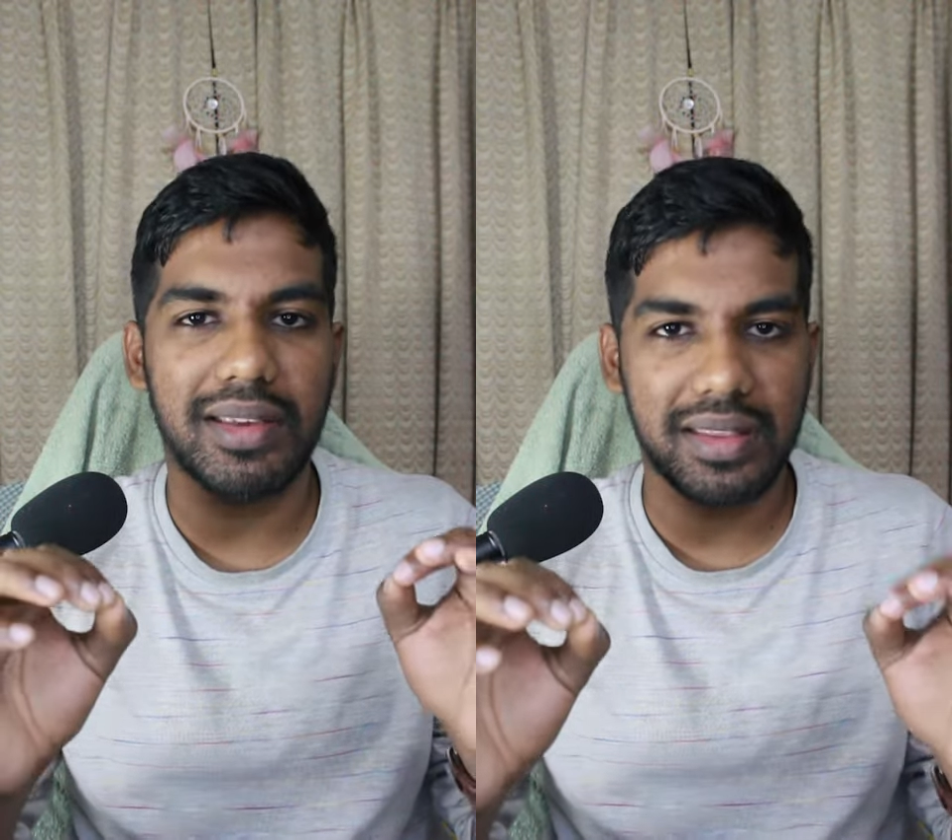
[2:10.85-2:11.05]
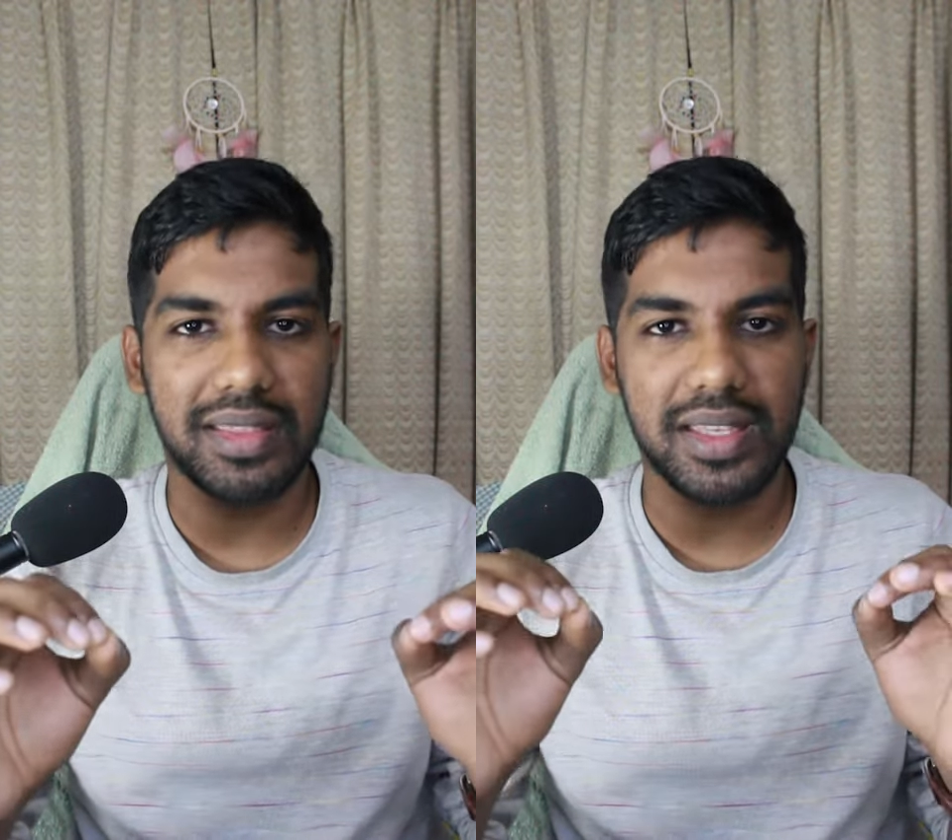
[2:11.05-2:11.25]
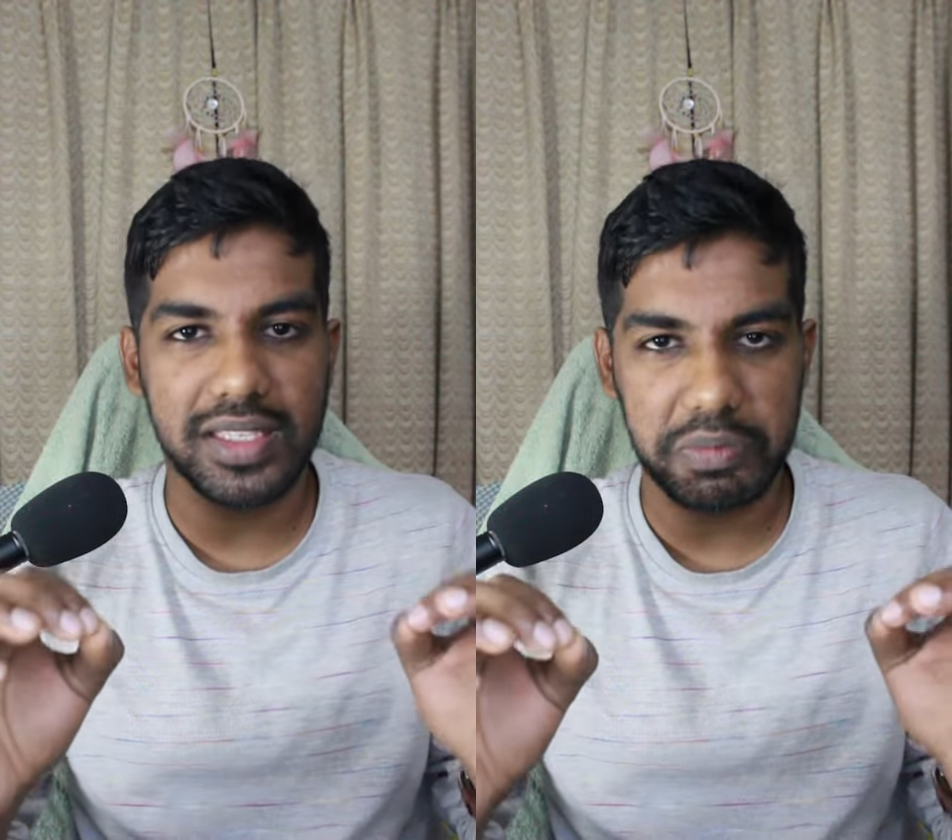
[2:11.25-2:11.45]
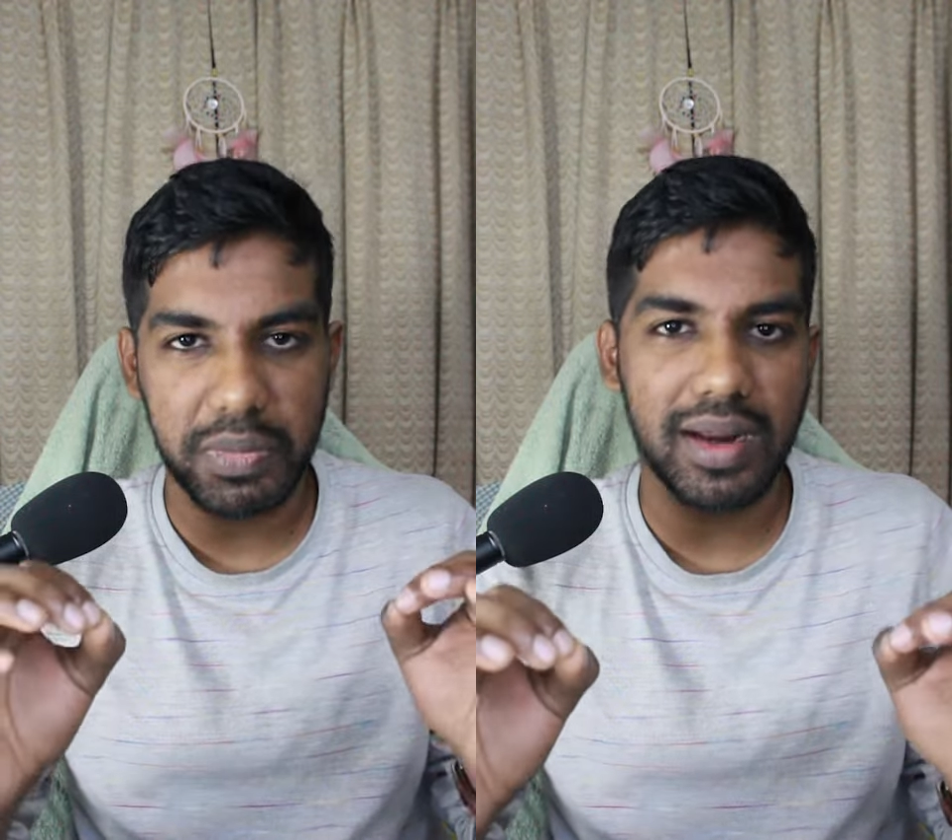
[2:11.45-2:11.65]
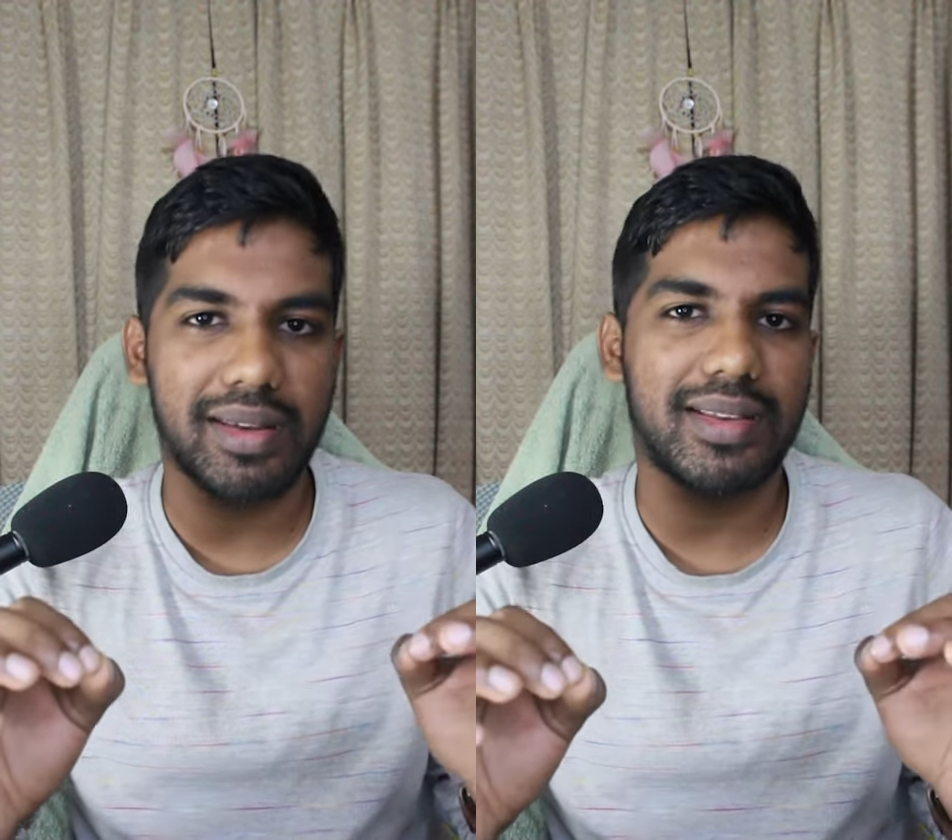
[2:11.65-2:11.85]
in this
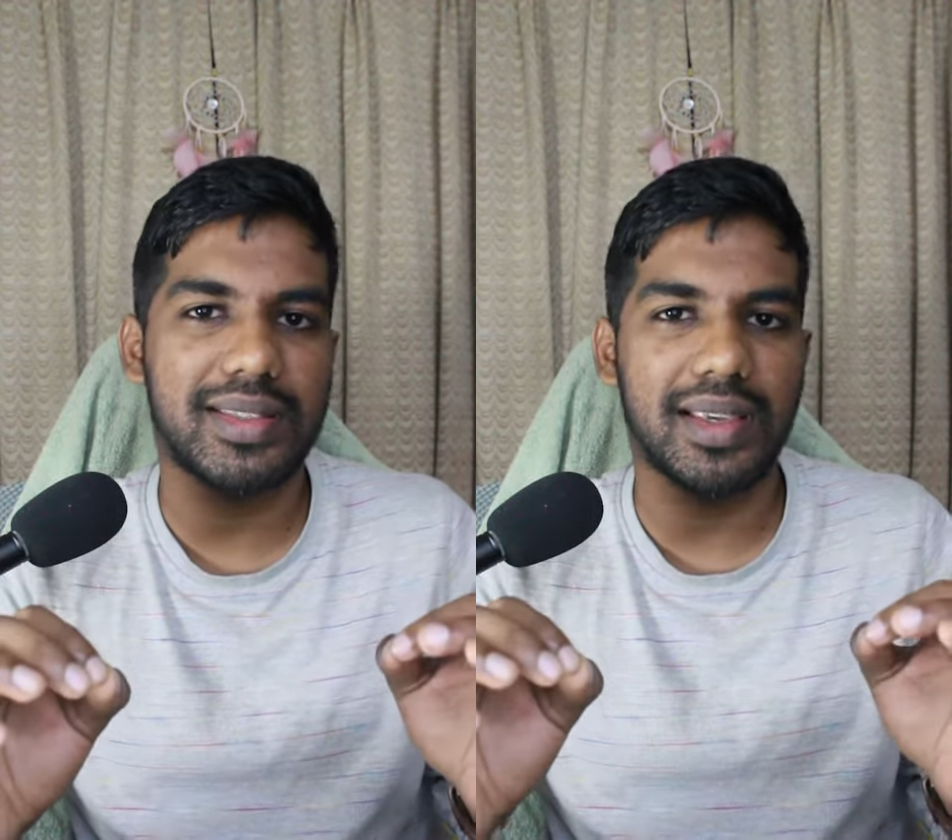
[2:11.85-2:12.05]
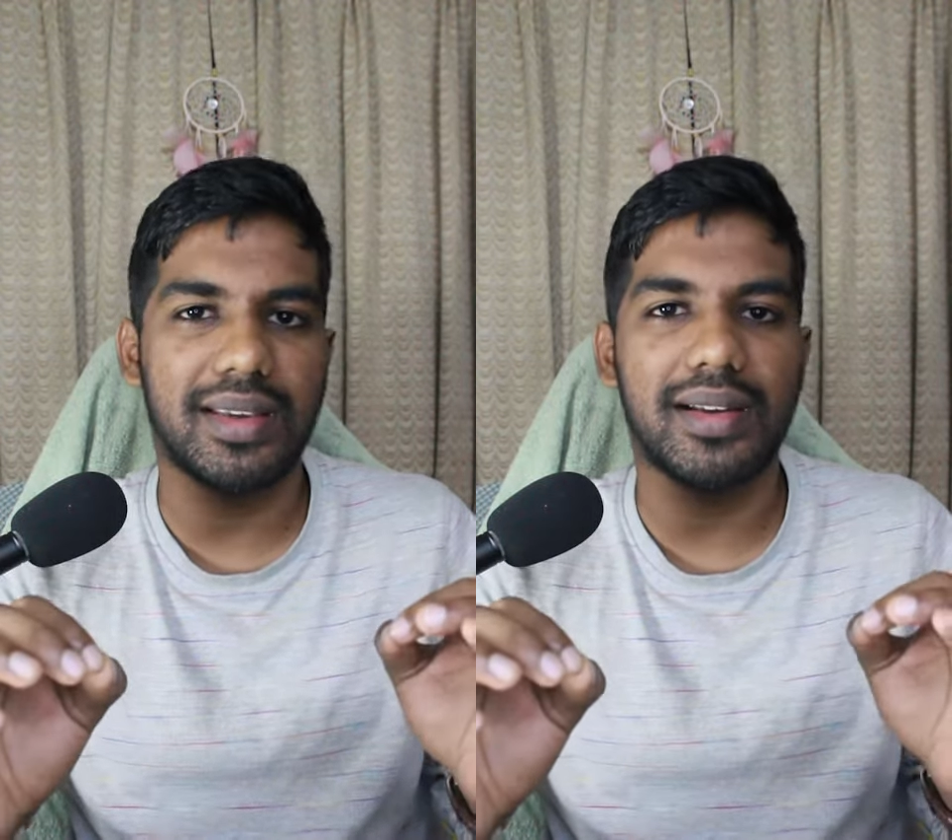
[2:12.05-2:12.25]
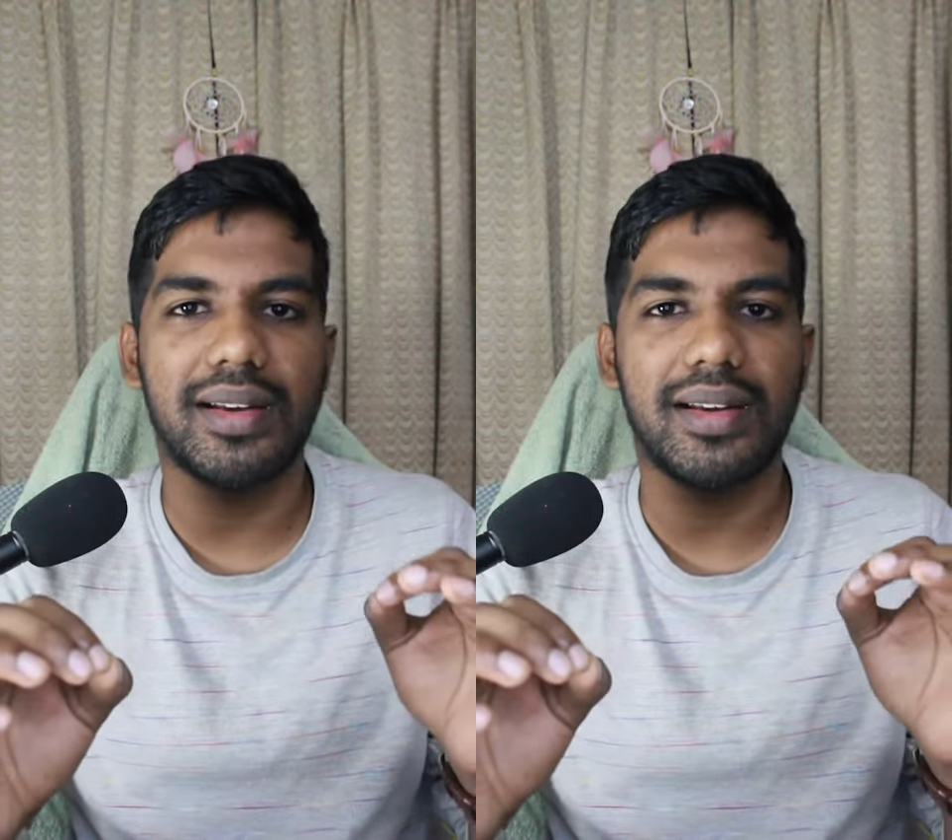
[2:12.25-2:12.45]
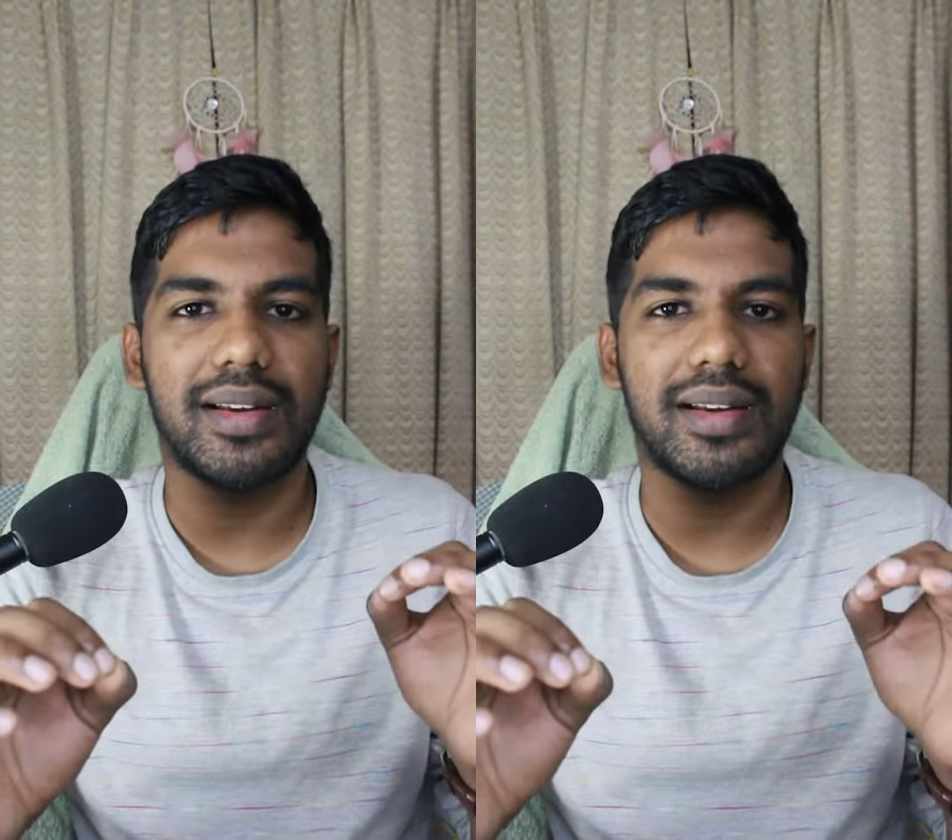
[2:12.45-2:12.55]
market cycle.